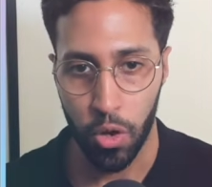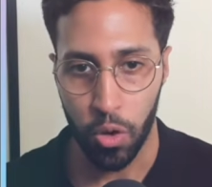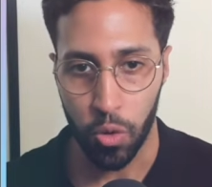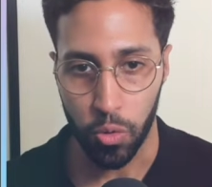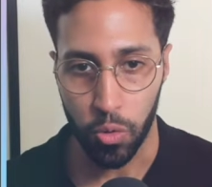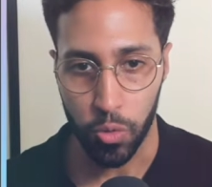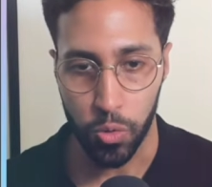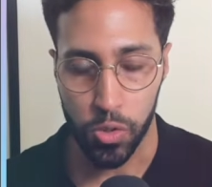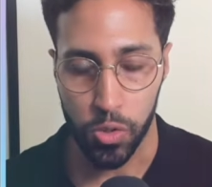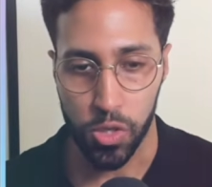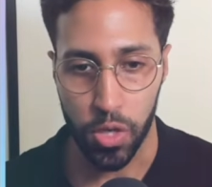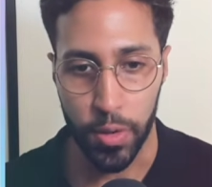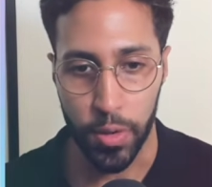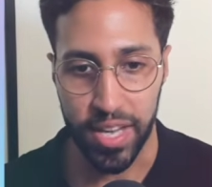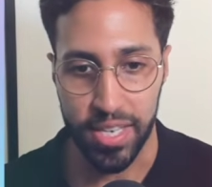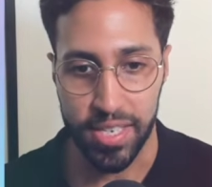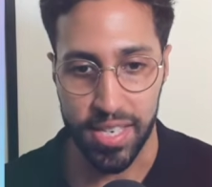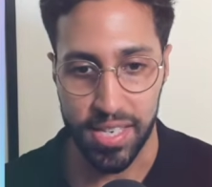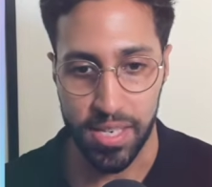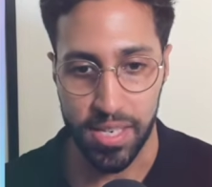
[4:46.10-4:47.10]
Also,
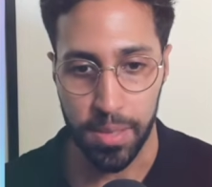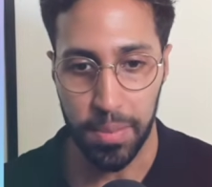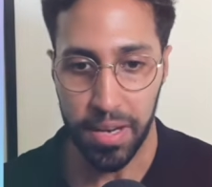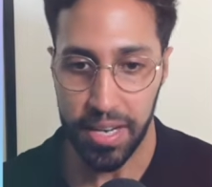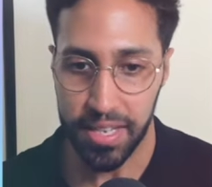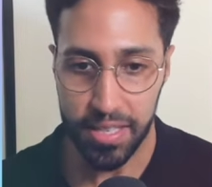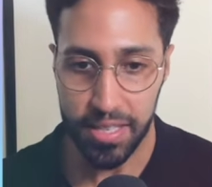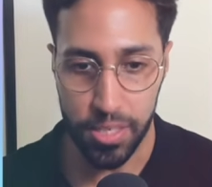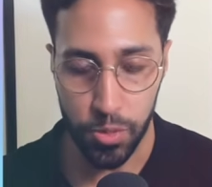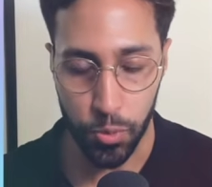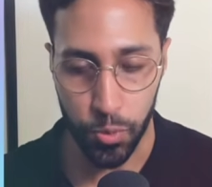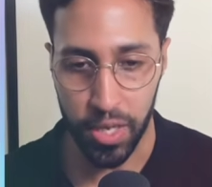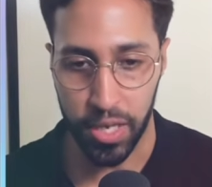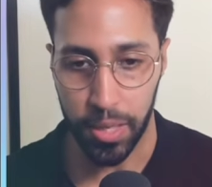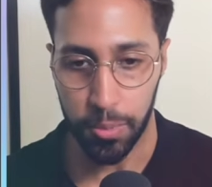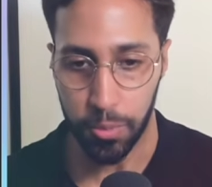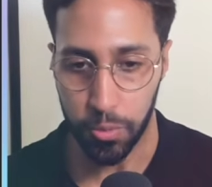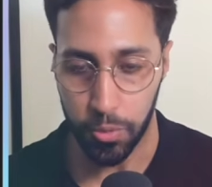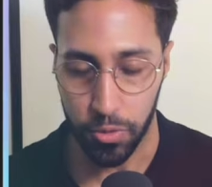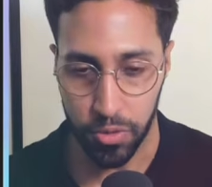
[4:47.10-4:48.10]
accessibility is really
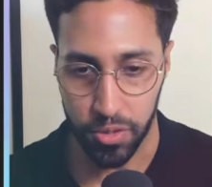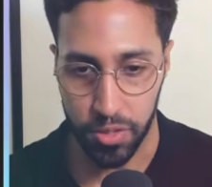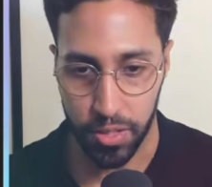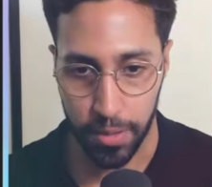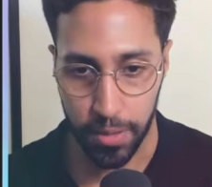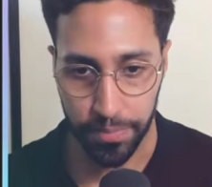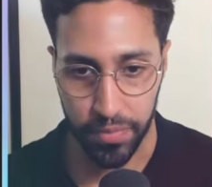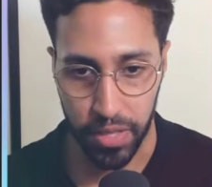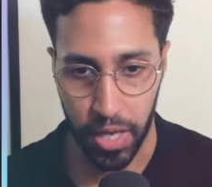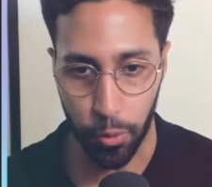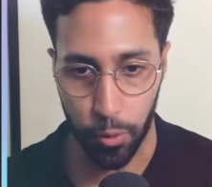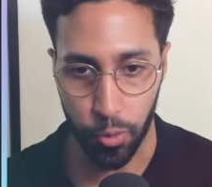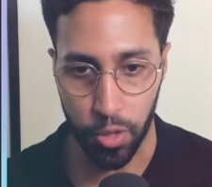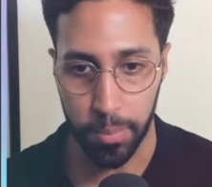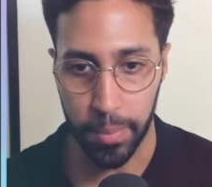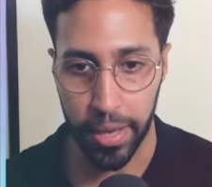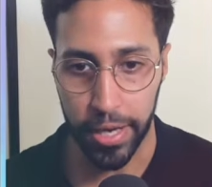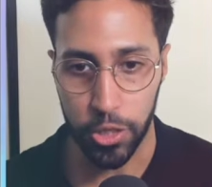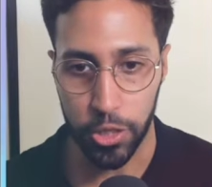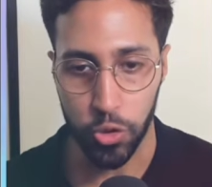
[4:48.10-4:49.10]
important. I want to
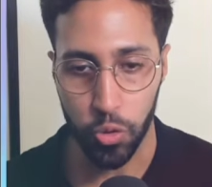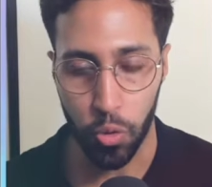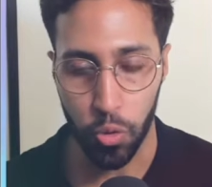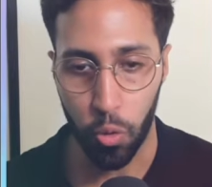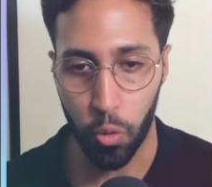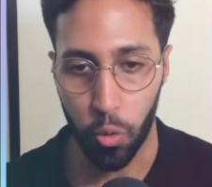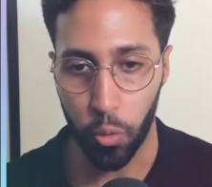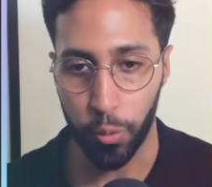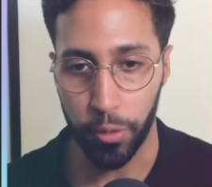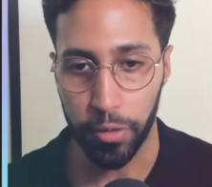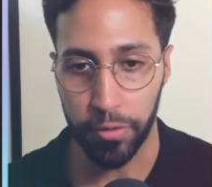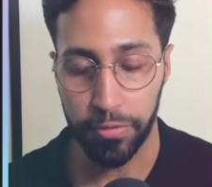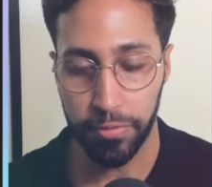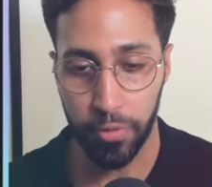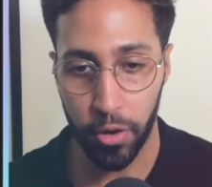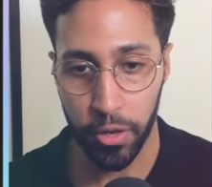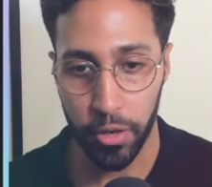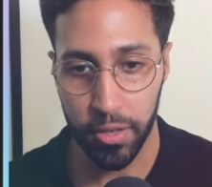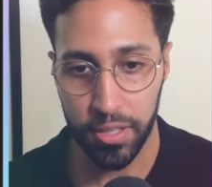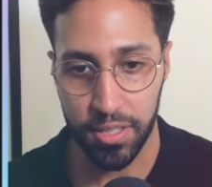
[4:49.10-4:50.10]
make sure all the
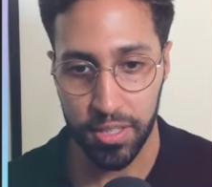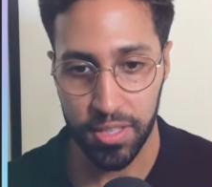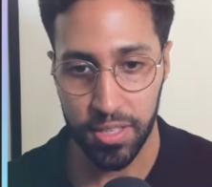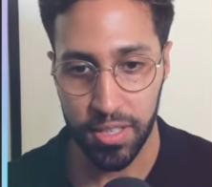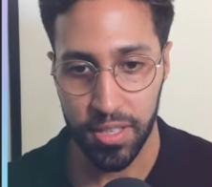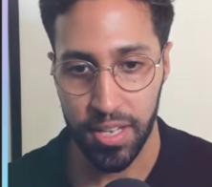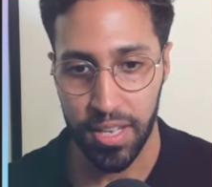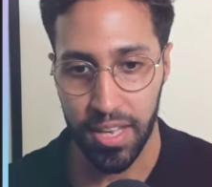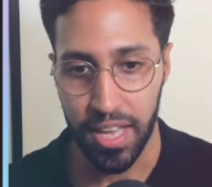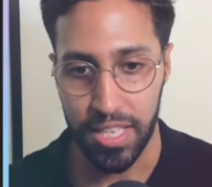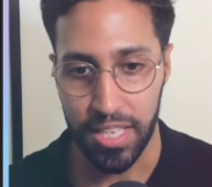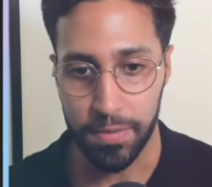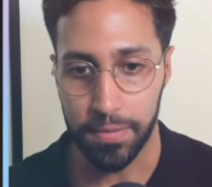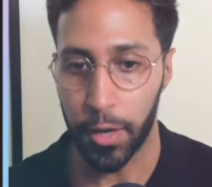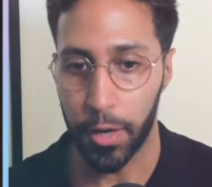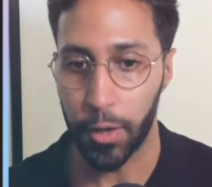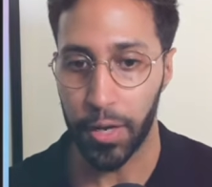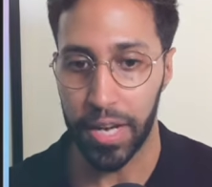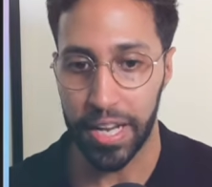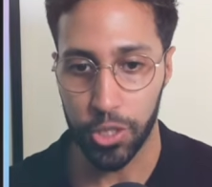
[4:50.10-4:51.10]
font is
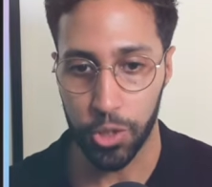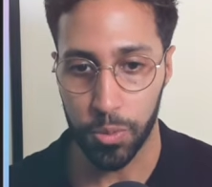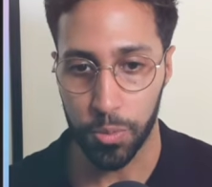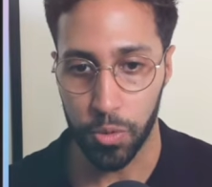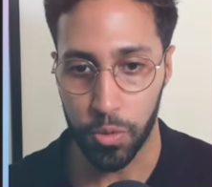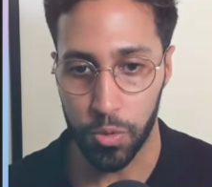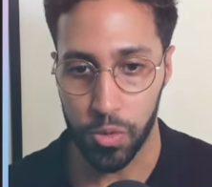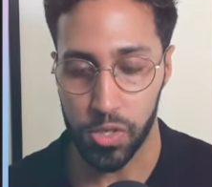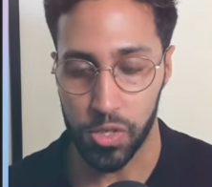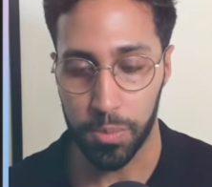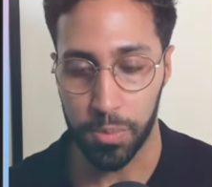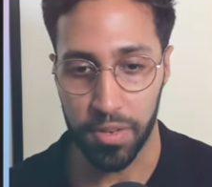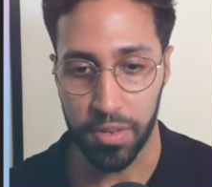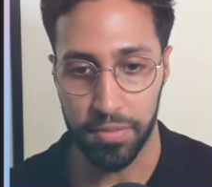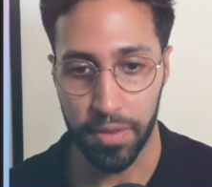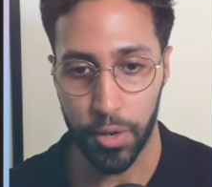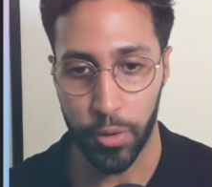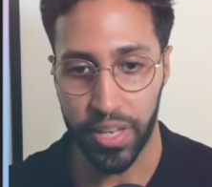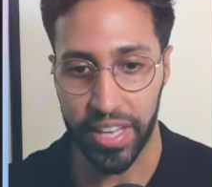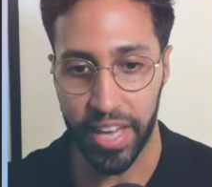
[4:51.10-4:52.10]
very legible, so be
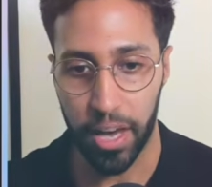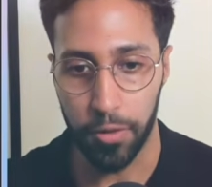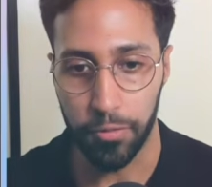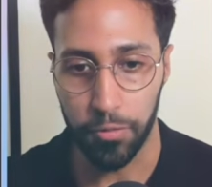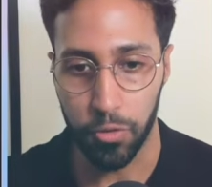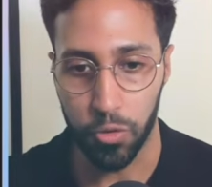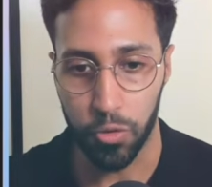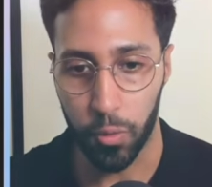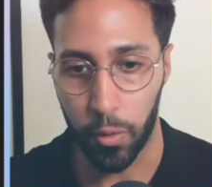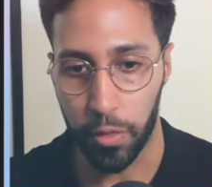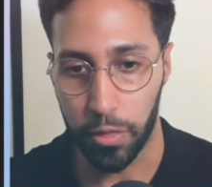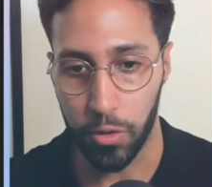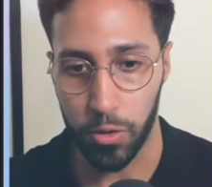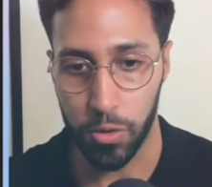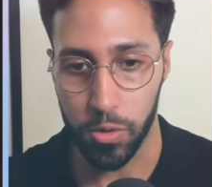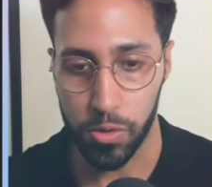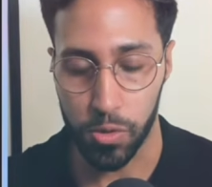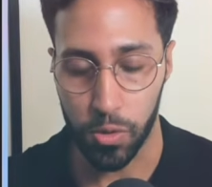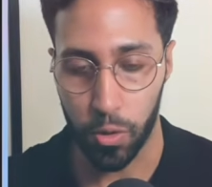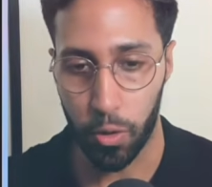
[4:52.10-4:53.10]
very careful with
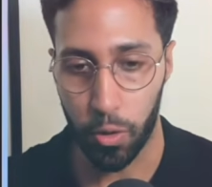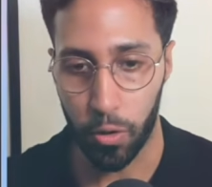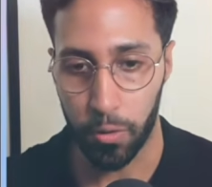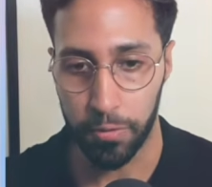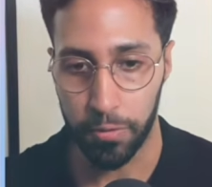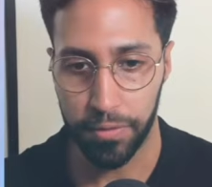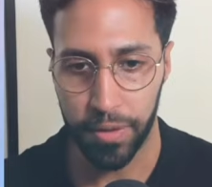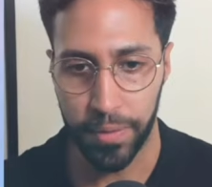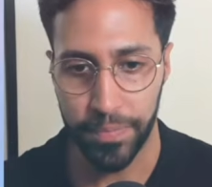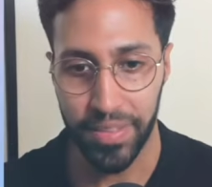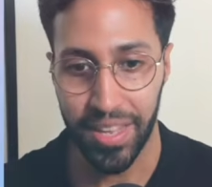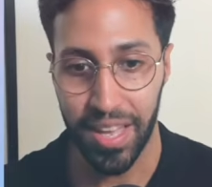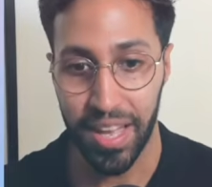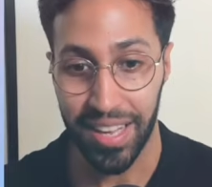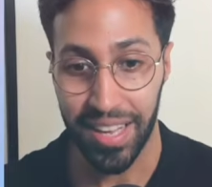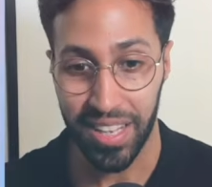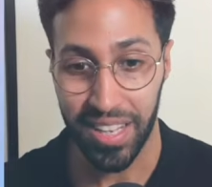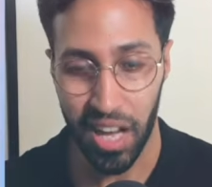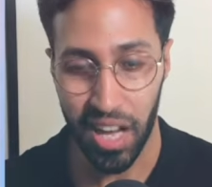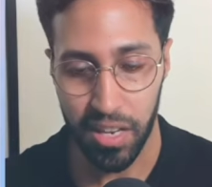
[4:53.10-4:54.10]
use of
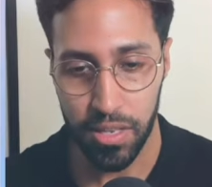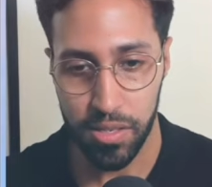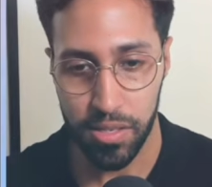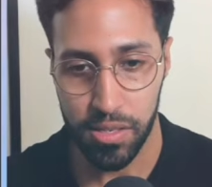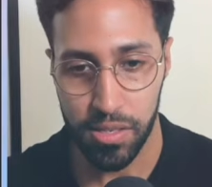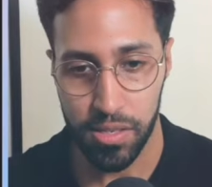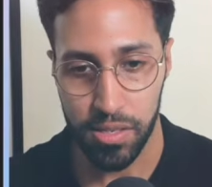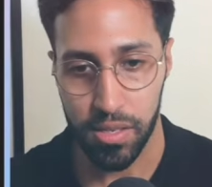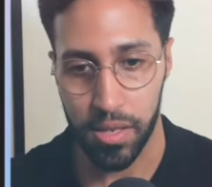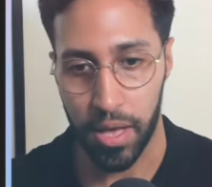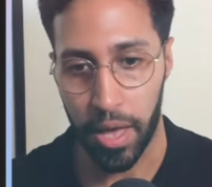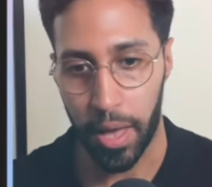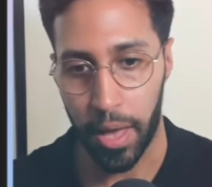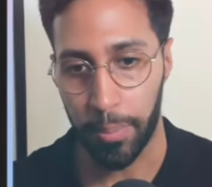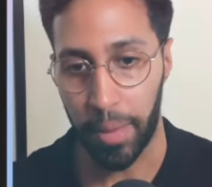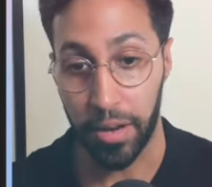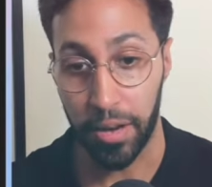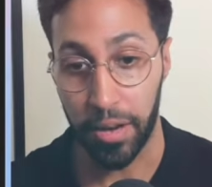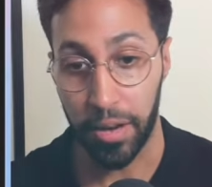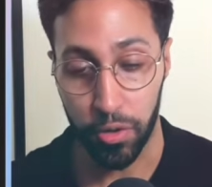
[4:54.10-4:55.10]
colors
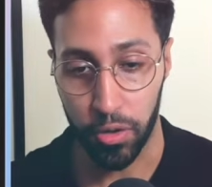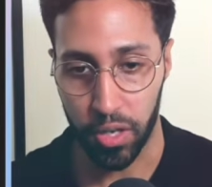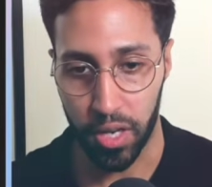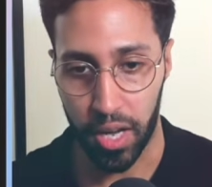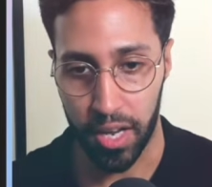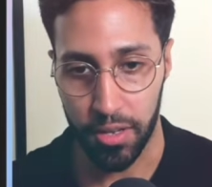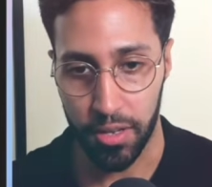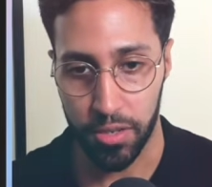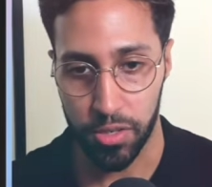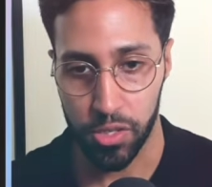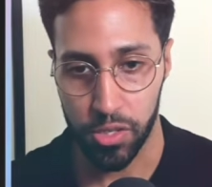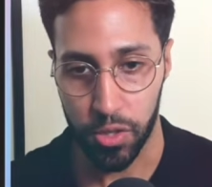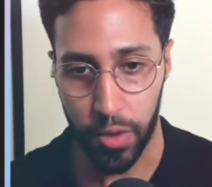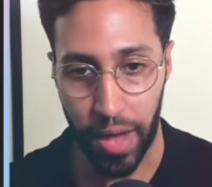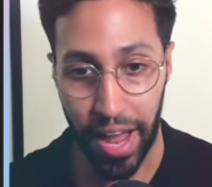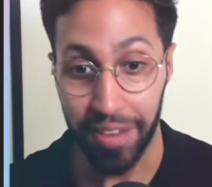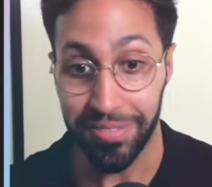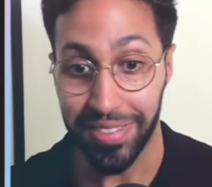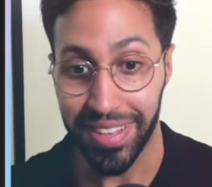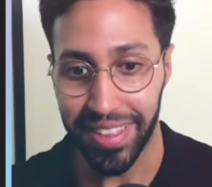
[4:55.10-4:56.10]
and font colors. So
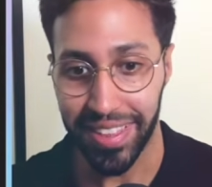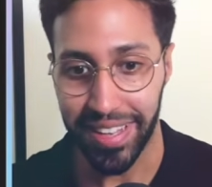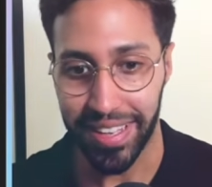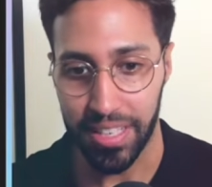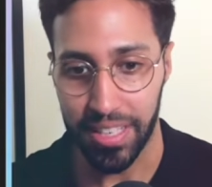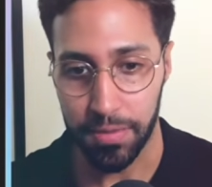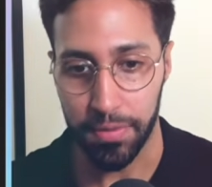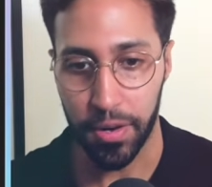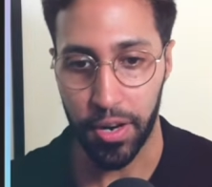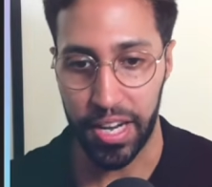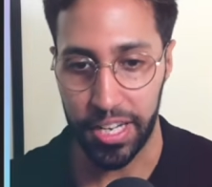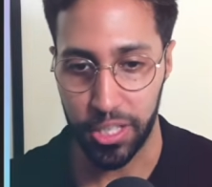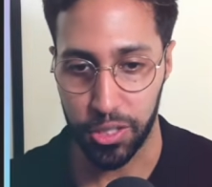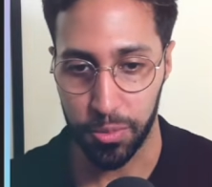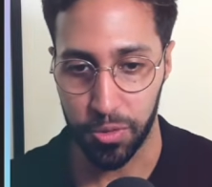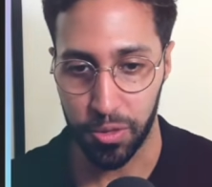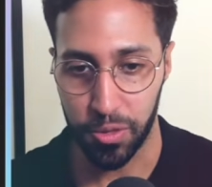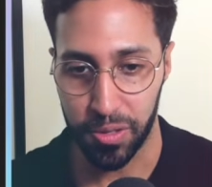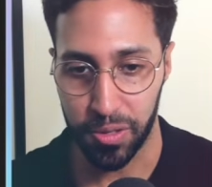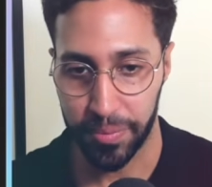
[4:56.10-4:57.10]
everything is very
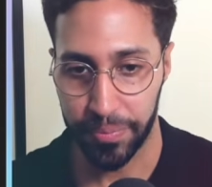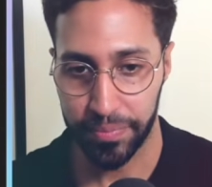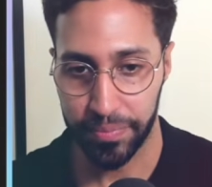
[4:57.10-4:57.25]
legible.